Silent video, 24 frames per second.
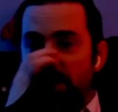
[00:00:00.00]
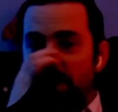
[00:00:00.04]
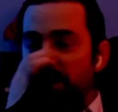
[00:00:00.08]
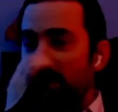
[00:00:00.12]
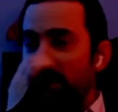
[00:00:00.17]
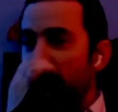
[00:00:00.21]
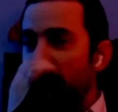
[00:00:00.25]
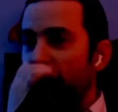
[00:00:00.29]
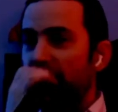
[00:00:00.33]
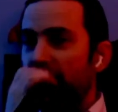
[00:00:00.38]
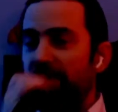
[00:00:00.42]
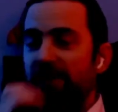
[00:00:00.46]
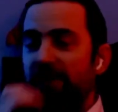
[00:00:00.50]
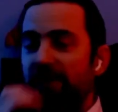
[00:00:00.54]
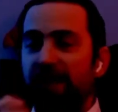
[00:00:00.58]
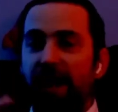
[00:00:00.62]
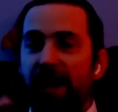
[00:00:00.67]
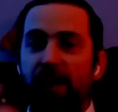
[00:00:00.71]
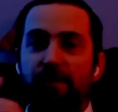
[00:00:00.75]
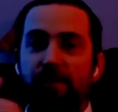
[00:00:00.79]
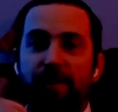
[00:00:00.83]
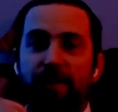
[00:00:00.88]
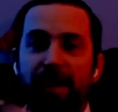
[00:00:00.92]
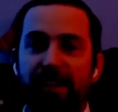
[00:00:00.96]
no, no.
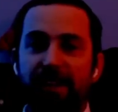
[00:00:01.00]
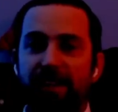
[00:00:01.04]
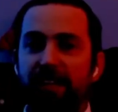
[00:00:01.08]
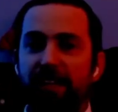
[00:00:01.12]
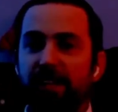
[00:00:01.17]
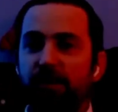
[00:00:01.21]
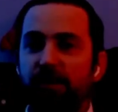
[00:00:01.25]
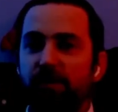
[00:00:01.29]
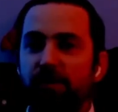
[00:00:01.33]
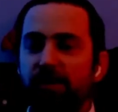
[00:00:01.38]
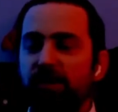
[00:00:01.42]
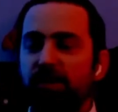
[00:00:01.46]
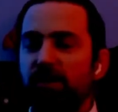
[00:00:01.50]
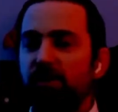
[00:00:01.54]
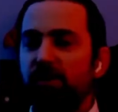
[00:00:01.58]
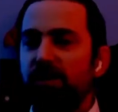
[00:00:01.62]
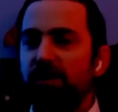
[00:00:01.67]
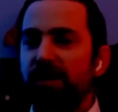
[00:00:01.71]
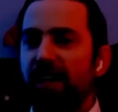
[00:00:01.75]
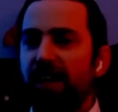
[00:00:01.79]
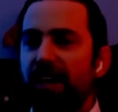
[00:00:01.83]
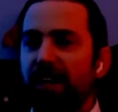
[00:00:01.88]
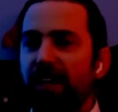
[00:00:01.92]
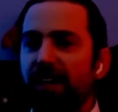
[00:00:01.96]
That back then it was New
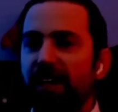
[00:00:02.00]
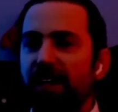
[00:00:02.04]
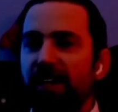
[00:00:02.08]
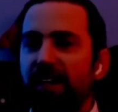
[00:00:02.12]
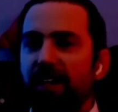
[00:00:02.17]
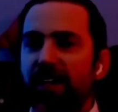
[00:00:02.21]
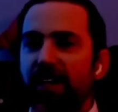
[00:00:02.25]
Tech.